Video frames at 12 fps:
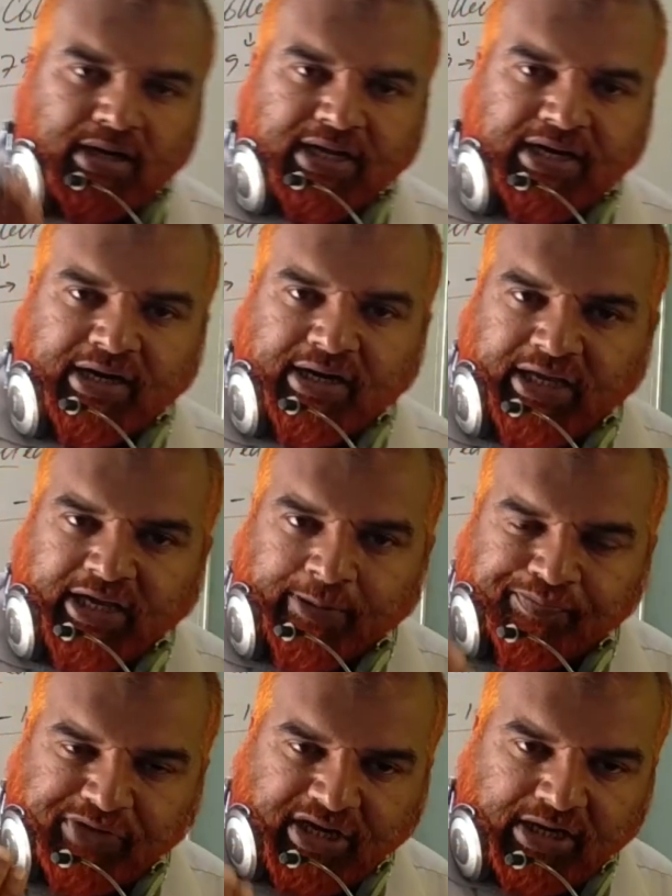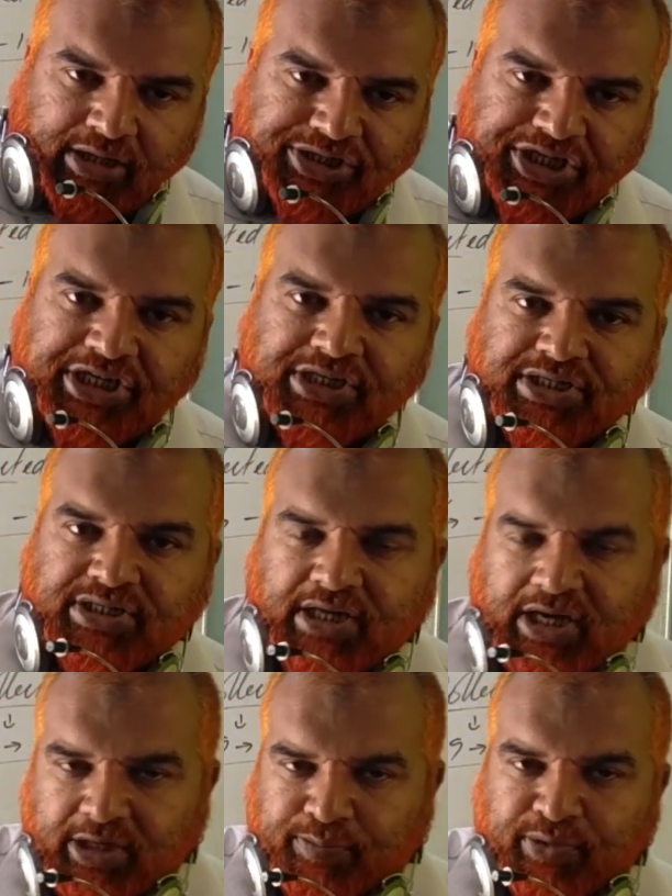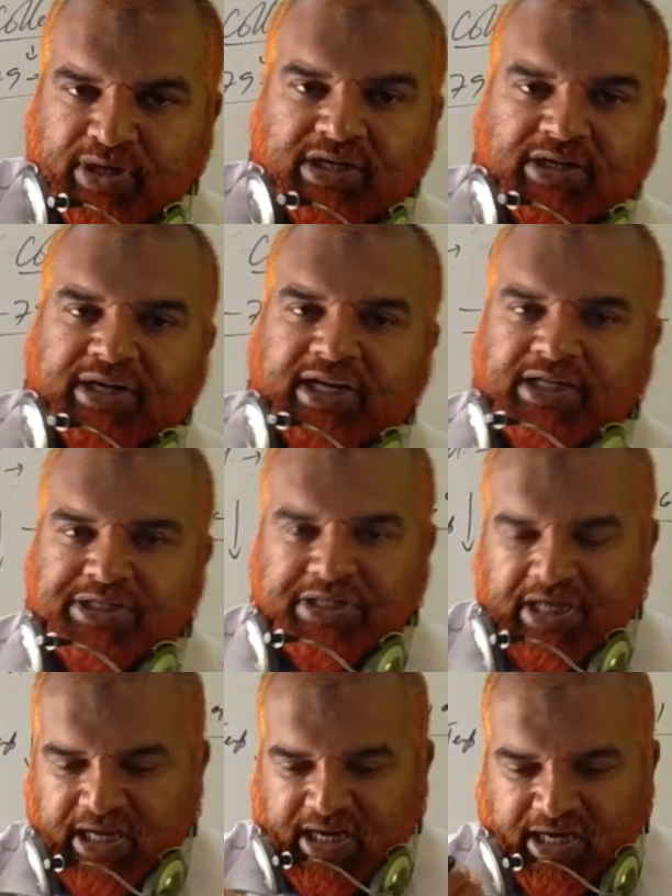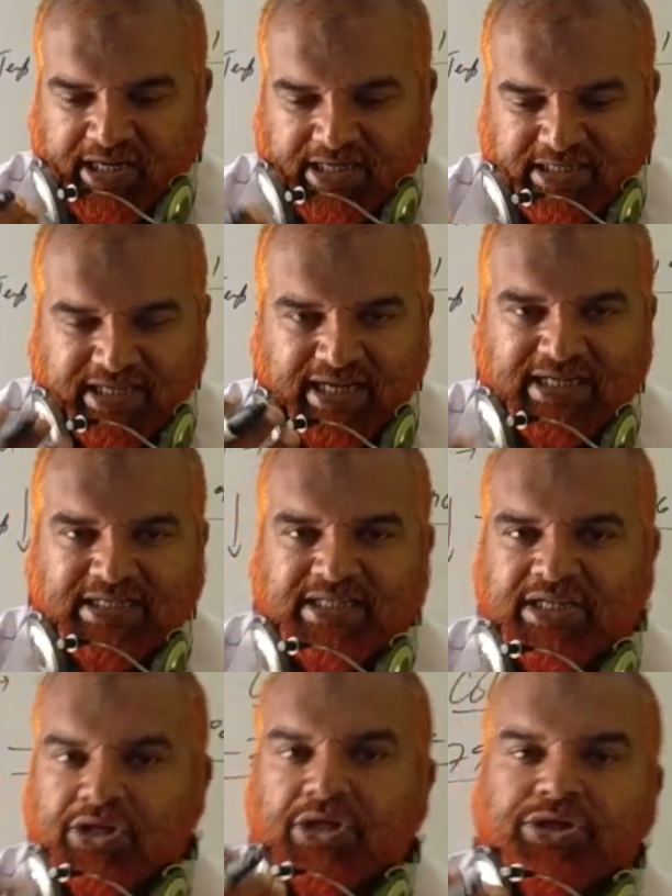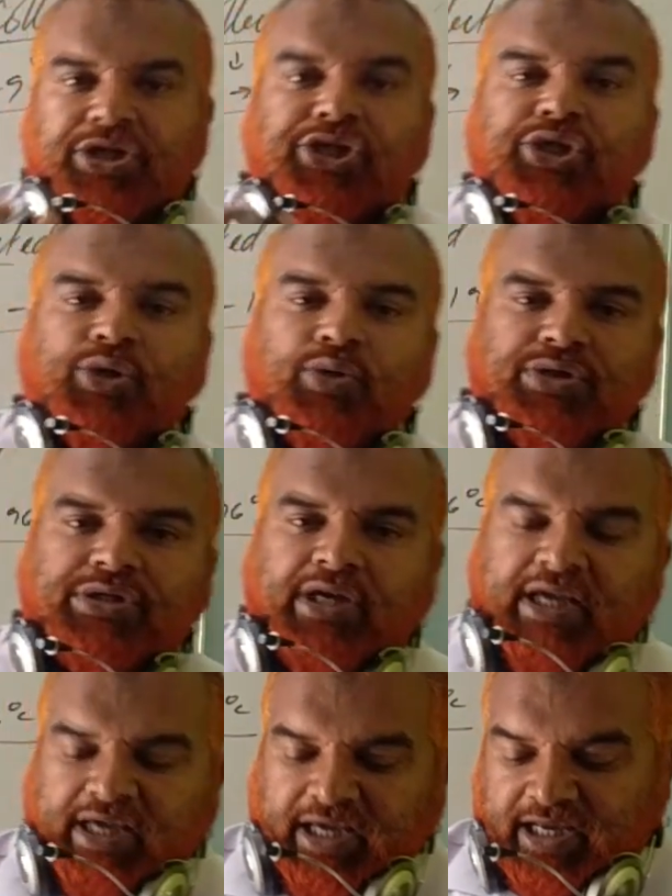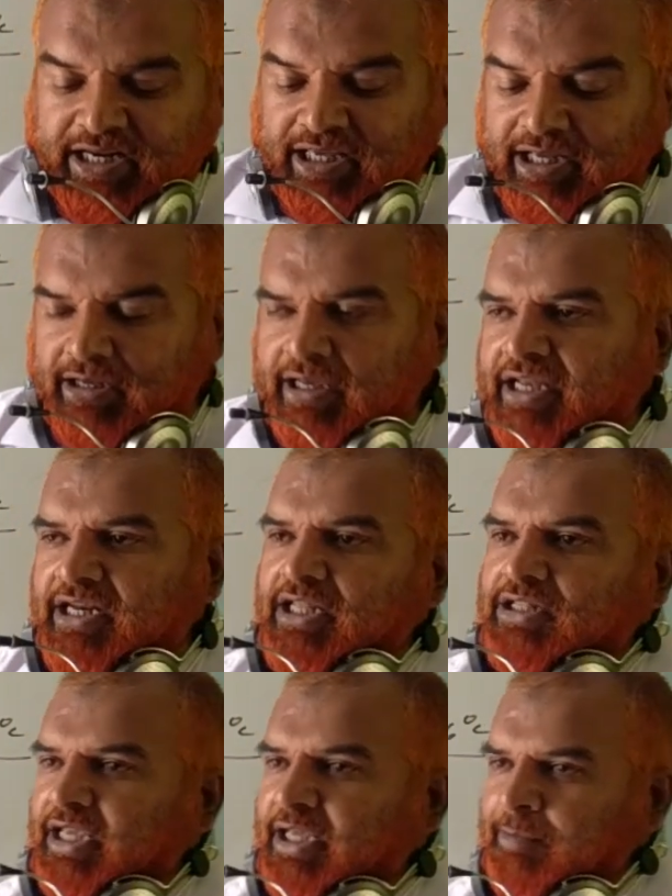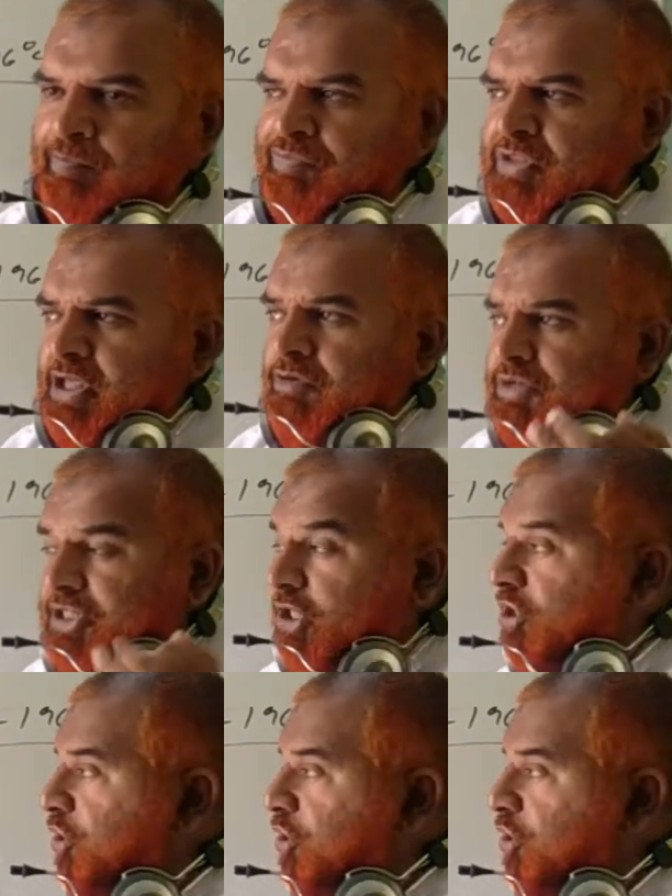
or RNA or genes or pollen grains or cells, tissues, anything which are